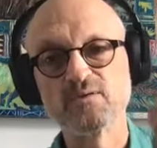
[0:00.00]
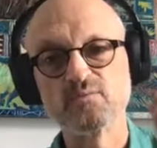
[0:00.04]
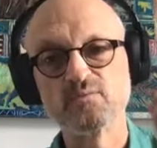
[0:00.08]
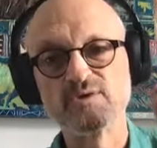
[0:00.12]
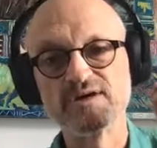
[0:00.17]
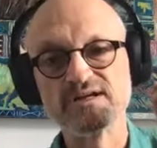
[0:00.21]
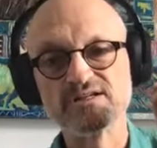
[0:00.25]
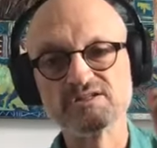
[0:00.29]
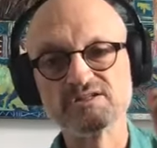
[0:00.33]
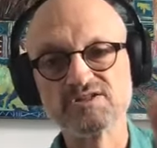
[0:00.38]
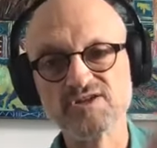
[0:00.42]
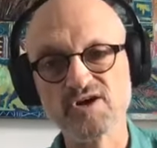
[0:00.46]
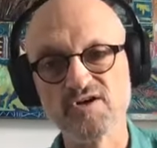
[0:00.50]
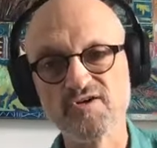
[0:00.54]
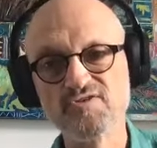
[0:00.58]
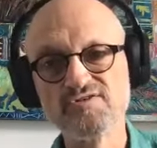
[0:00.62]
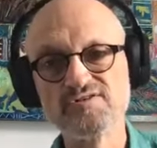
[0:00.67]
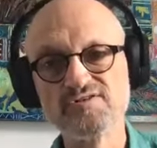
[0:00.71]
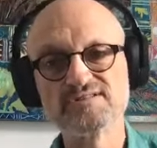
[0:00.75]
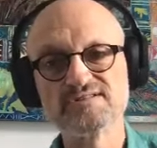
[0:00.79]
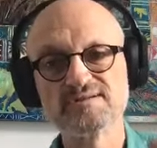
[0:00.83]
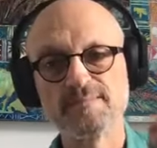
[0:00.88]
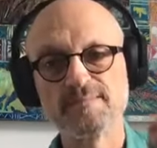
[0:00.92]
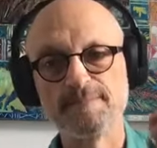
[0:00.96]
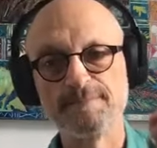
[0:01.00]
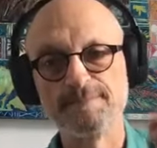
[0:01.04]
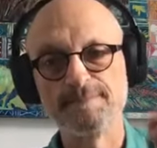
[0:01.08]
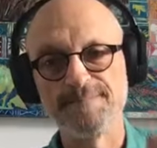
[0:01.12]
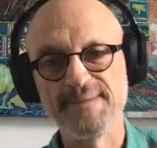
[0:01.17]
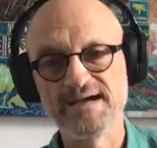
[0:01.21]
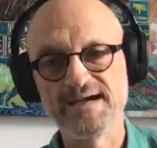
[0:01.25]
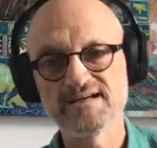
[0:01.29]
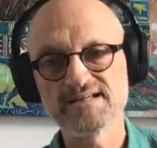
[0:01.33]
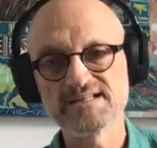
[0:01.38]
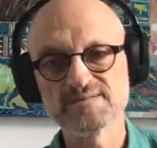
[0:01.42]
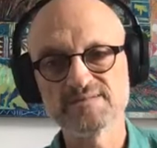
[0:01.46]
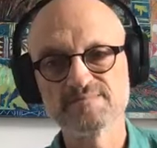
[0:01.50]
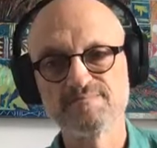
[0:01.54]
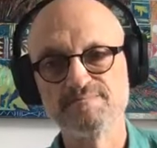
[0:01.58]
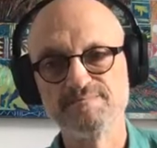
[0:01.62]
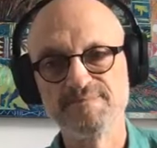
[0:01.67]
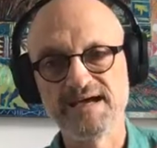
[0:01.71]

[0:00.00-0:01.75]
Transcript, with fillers: but we don't bounce,